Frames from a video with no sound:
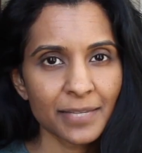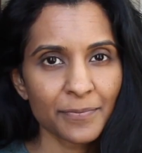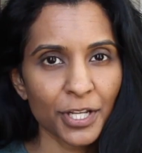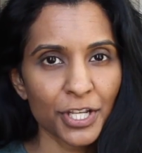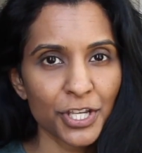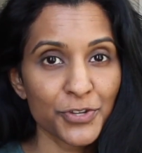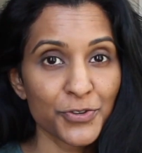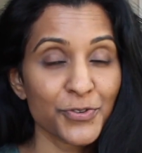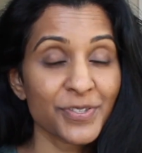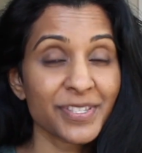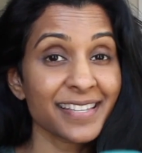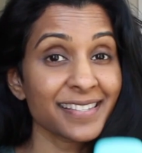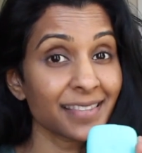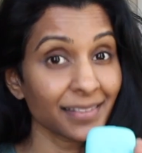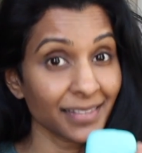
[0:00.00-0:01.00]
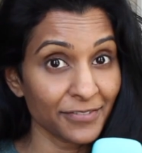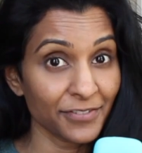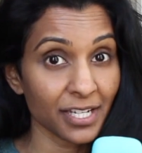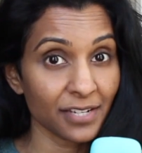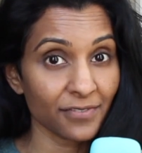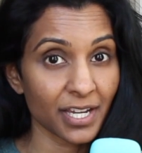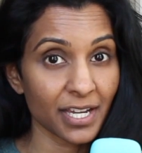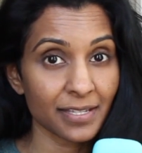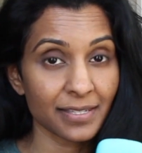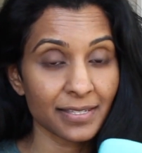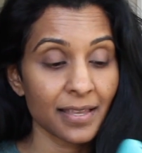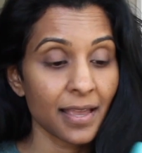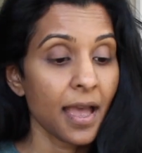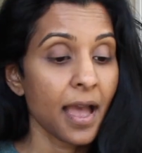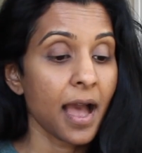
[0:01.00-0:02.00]
Also, I will show you how I
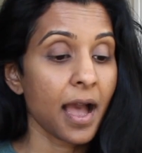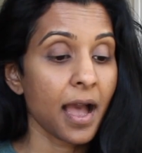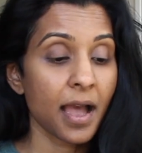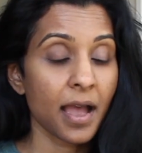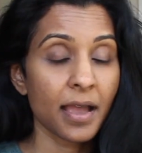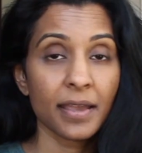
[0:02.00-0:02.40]
used these two